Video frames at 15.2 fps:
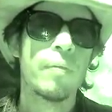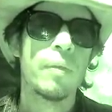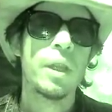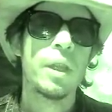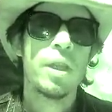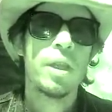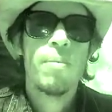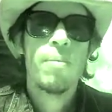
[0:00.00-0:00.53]

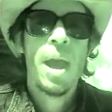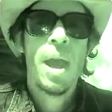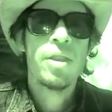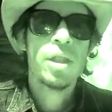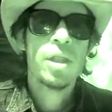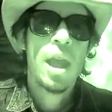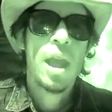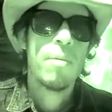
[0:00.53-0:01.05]
Can you
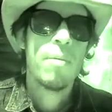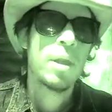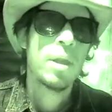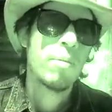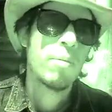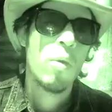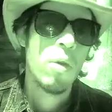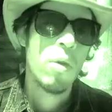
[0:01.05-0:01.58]
imagine how many
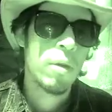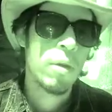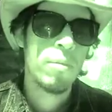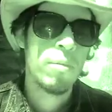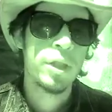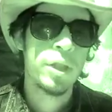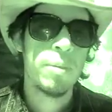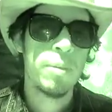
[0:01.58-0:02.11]
more
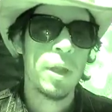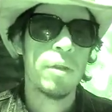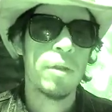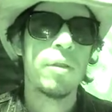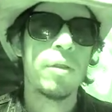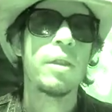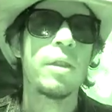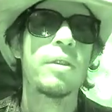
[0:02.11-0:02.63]
must be
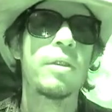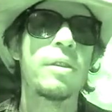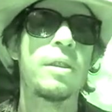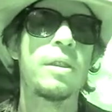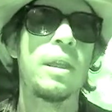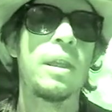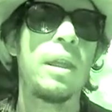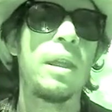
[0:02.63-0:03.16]
underneath the
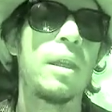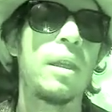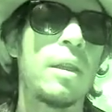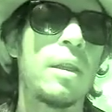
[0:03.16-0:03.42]
sea